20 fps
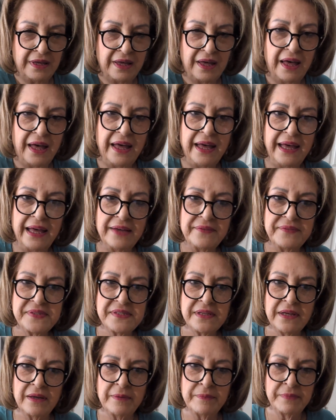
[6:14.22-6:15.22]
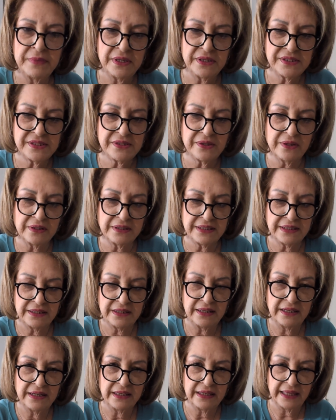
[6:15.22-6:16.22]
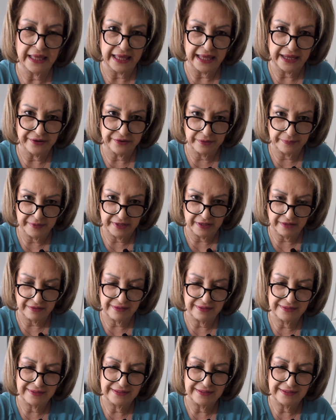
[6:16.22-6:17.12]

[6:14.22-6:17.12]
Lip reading: I have some salted caramel.